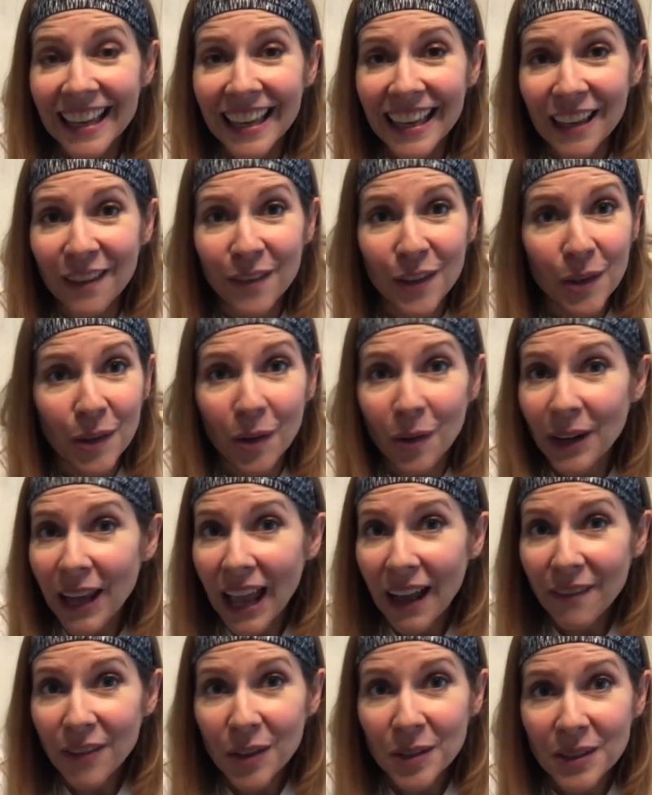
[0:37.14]
If you don't
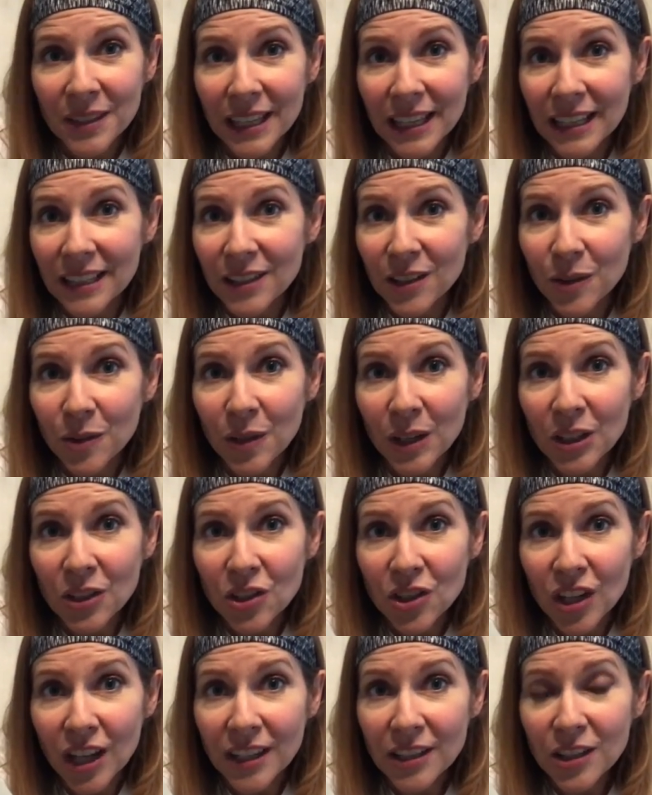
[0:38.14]
have those things, you can
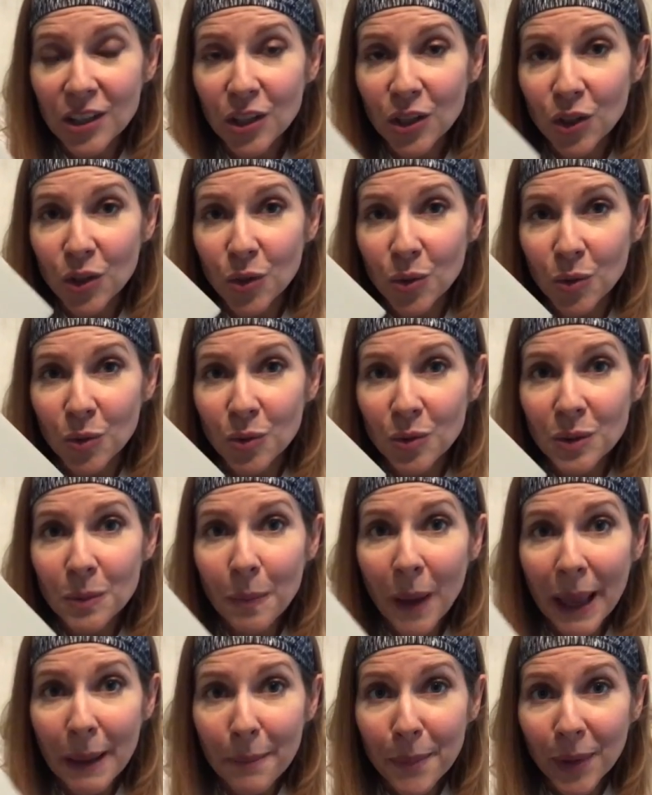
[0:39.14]
just use
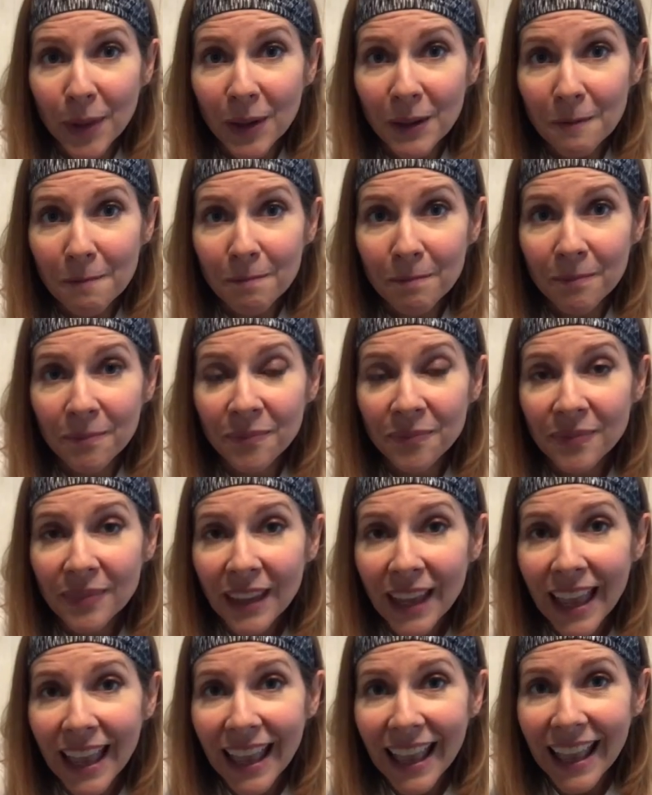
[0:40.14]
paper
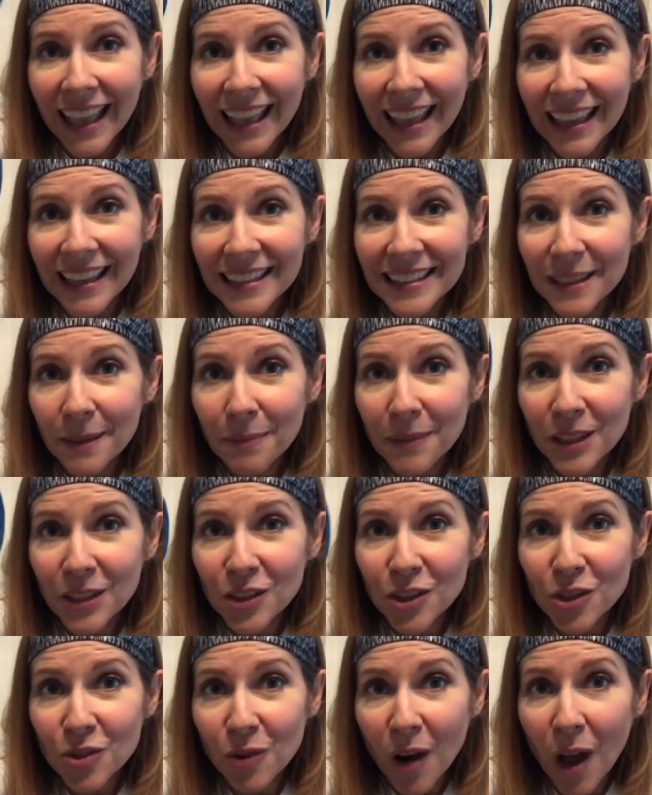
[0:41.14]
and something
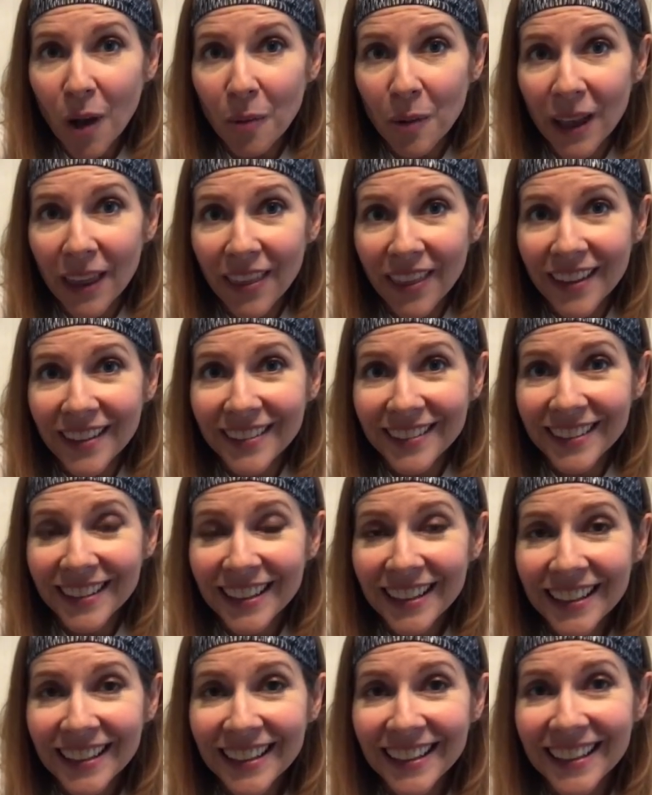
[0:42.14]
to draw with.
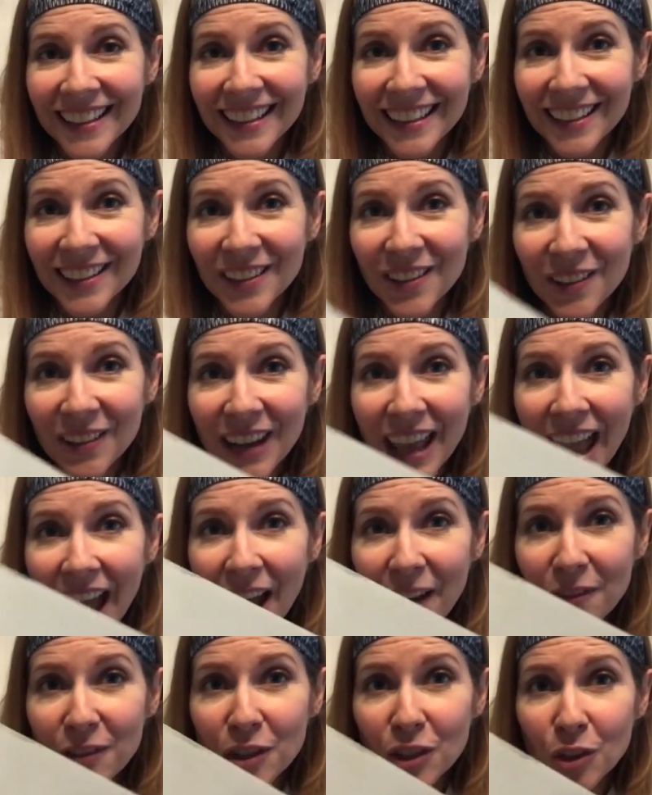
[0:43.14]
You don't
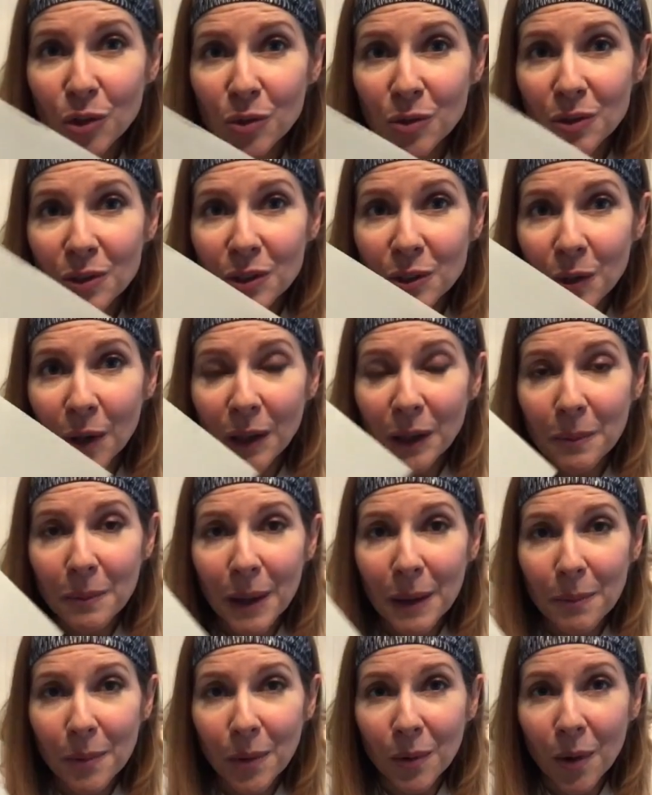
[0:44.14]
have to use the toilet
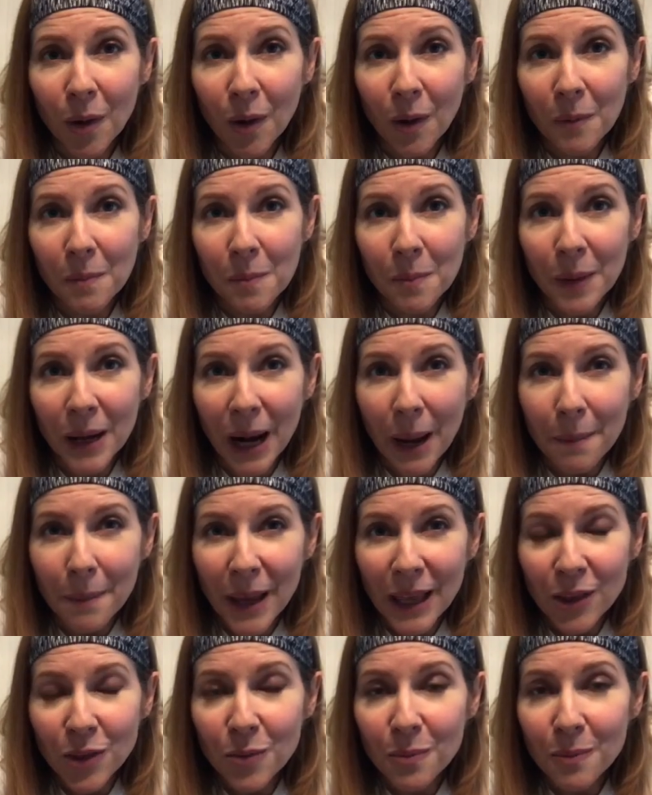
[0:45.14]
paper roll, but I
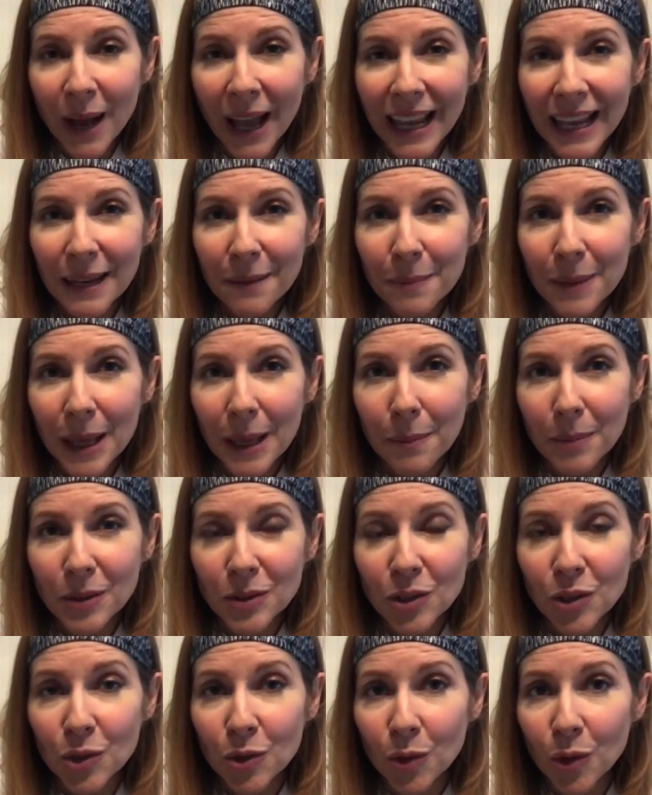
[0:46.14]
bet you might be able
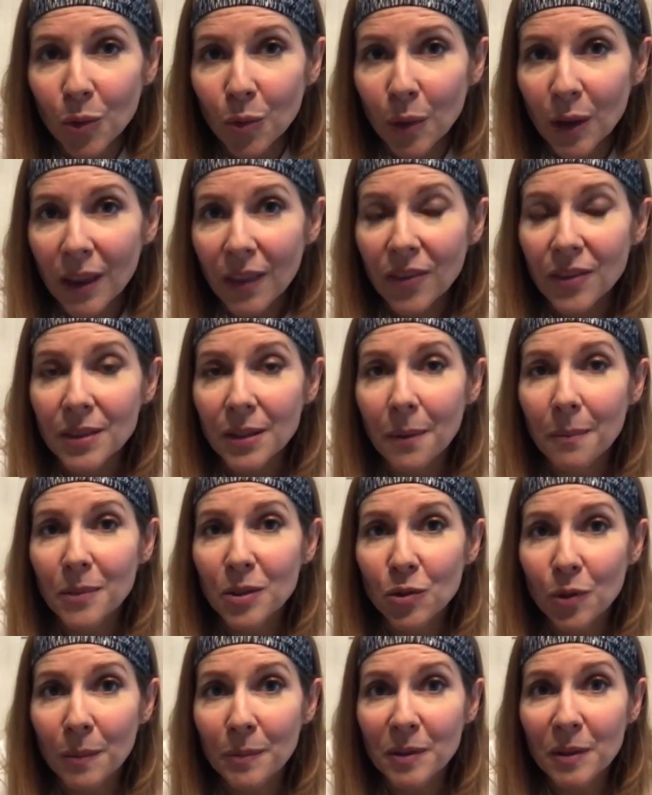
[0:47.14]
to do it with some
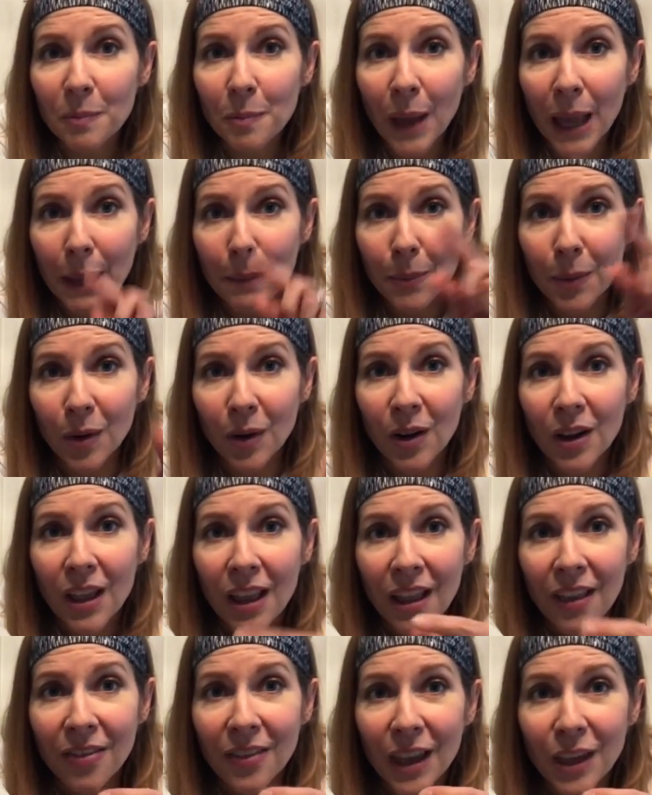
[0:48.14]
strips of paper
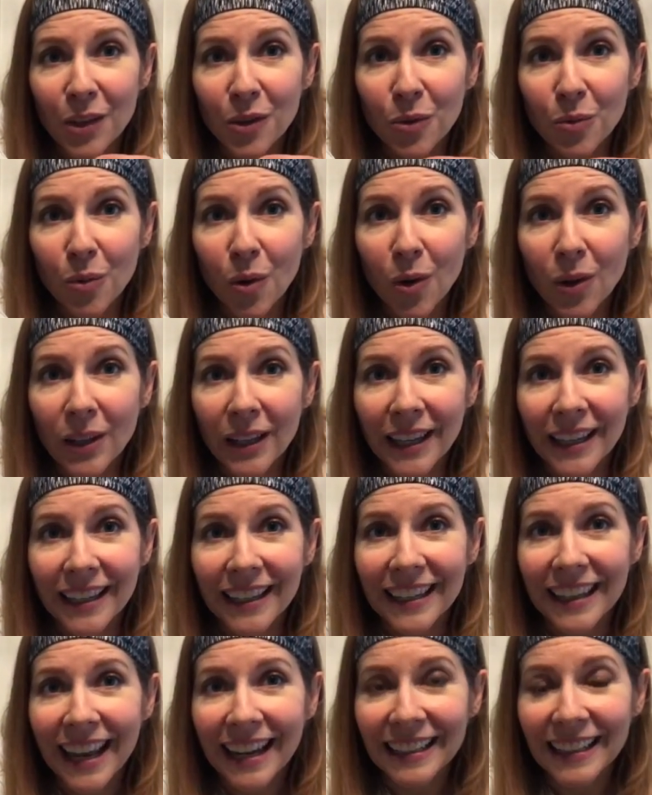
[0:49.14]
that you roll and
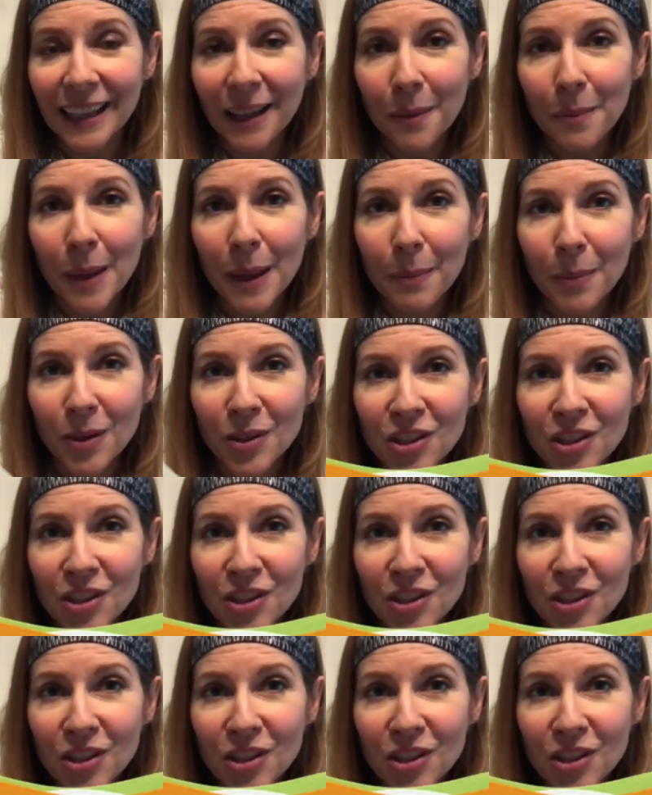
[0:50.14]
connect like a paper